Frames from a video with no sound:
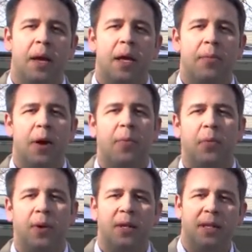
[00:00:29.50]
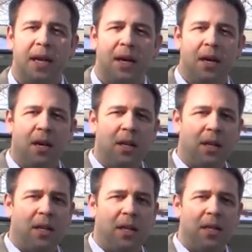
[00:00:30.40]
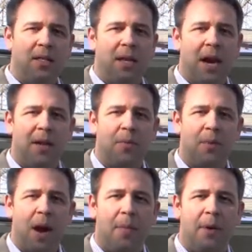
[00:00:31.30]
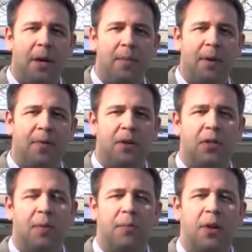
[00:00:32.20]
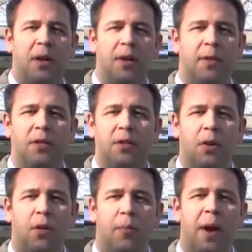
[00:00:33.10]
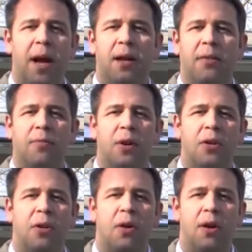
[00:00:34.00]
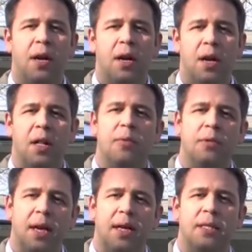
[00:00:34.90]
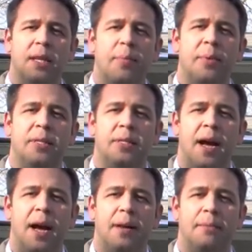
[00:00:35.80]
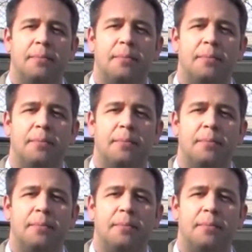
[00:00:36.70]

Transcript: In a moment, we're going to take a look at the inside of the property, but first I'm going to give you just a little pan of the front yard, and then we'll take a step inside.